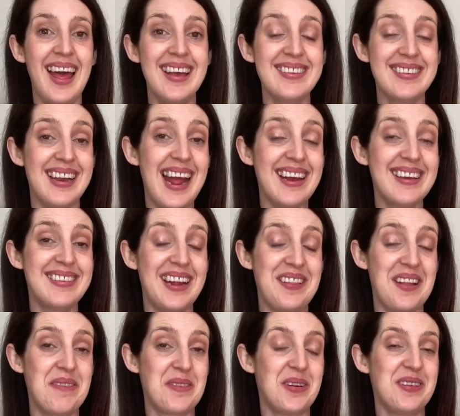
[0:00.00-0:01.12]
So the next thing
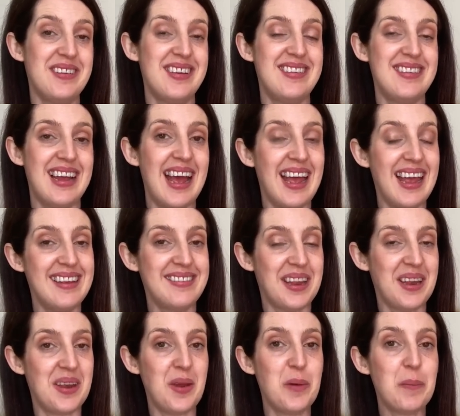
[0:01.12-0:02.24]
that I've got to share is the
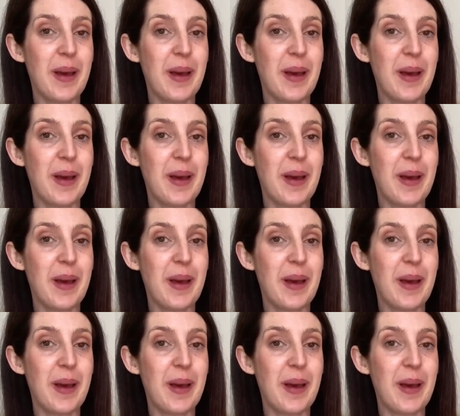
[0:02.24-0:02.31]
new